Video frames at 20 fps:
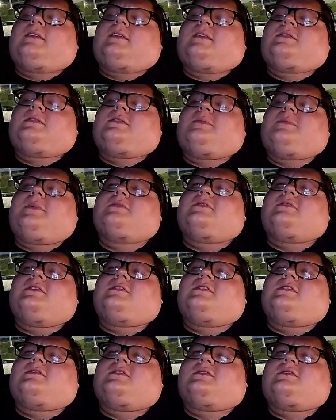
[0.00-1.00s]
especially
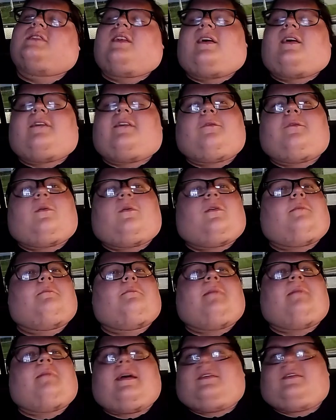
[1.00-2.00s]
since it's not for a
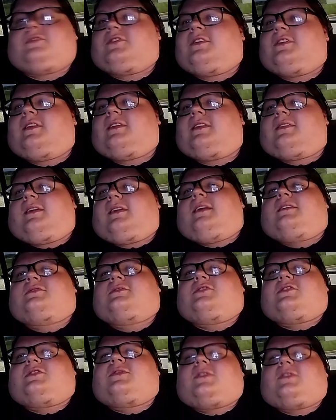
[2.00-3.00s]
match or anything.
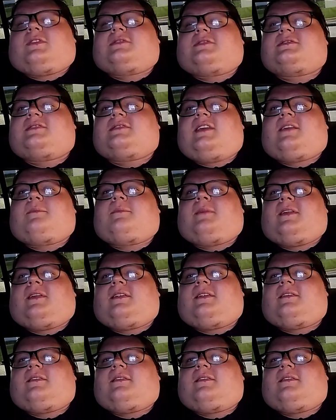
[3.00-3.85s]
It's just for a segment.